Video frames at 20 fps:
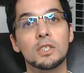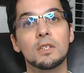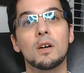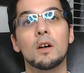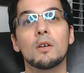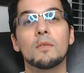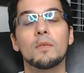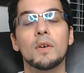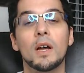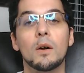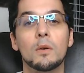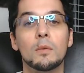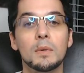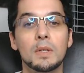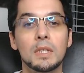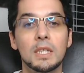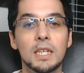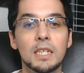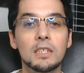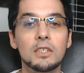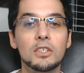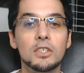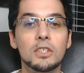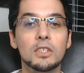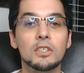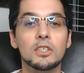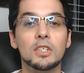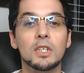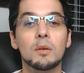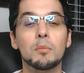of our
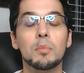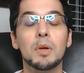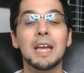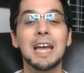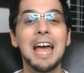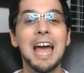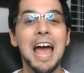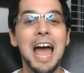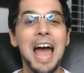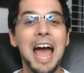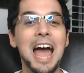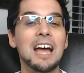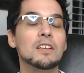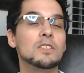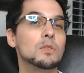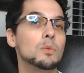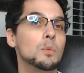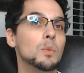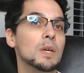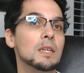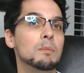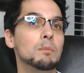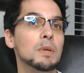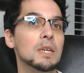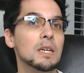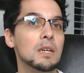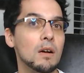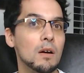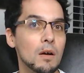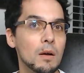relationship as we
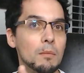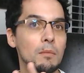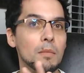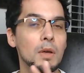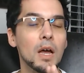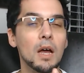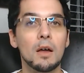become